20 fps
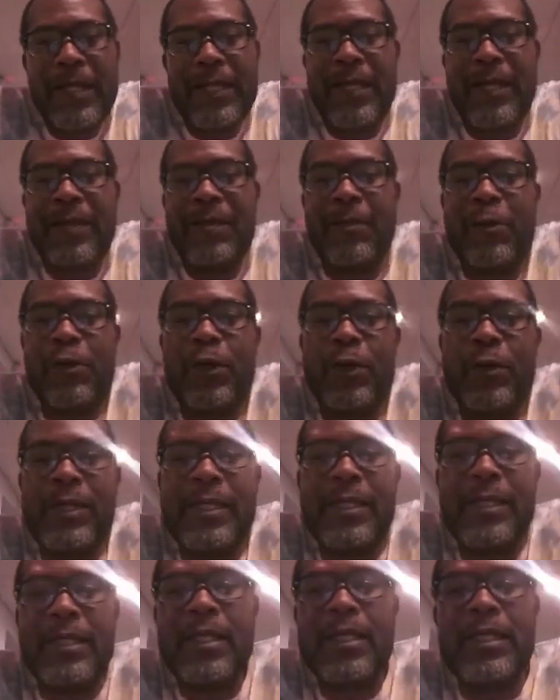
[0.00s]
although
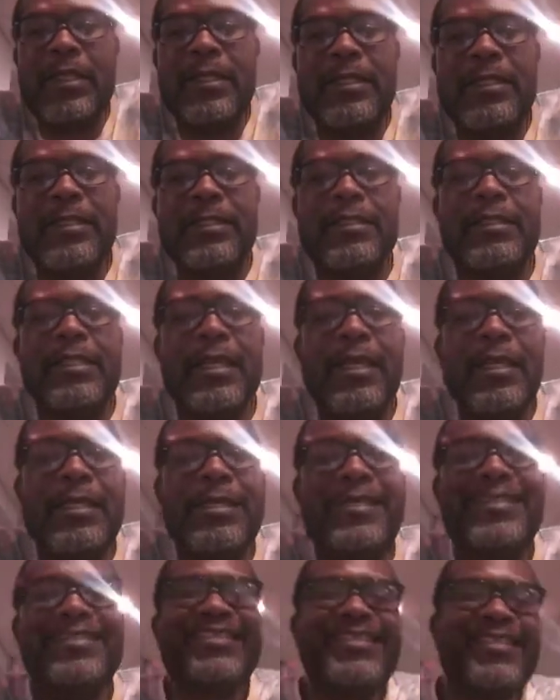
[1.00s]
it's
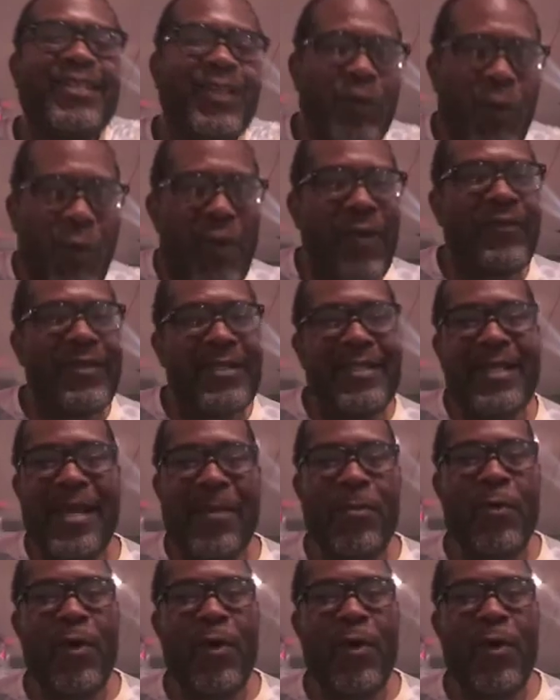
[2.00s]
sort of the same